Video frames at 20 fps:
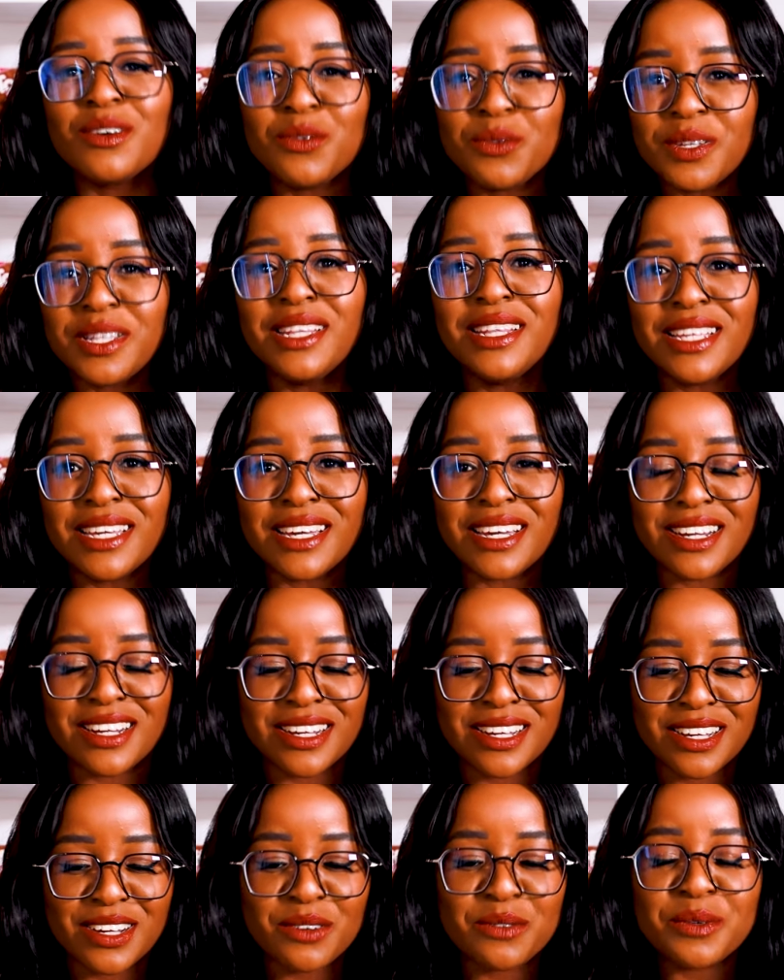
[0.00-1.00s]
with
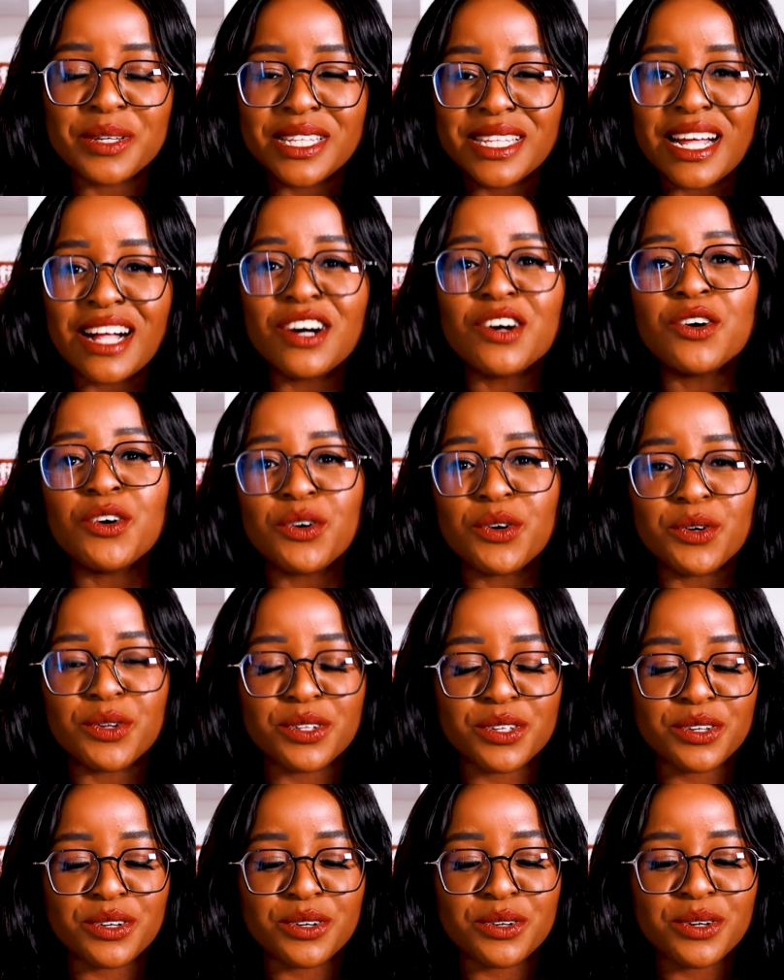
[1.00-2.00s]
liquor, with
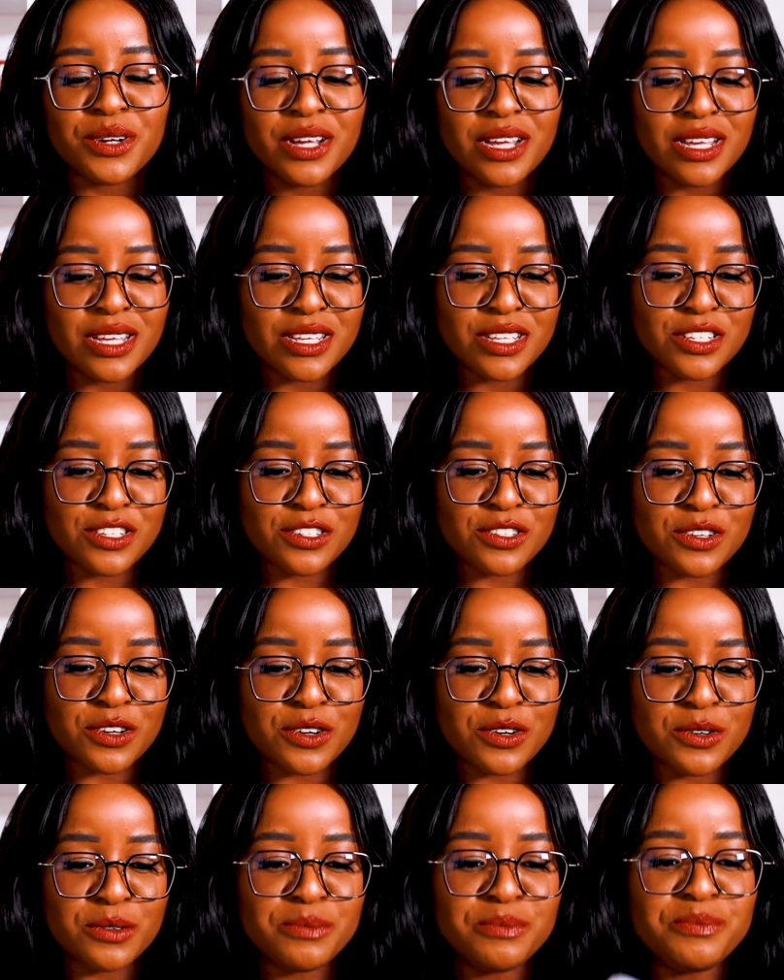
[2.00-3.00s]
alcohol, you know.
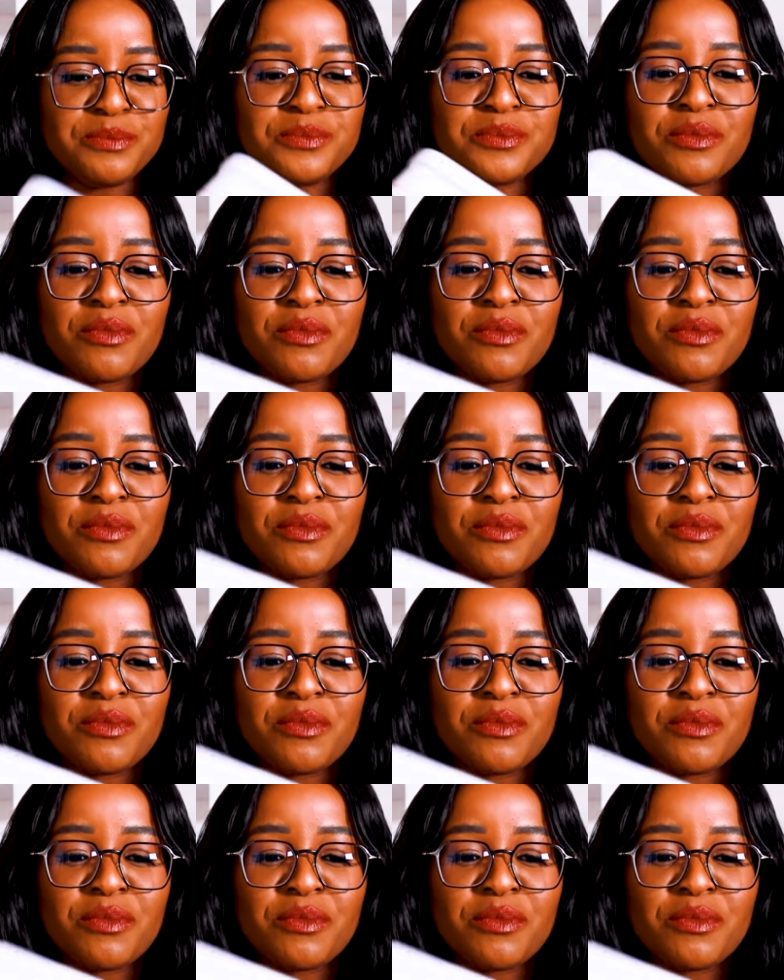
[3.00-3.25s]
So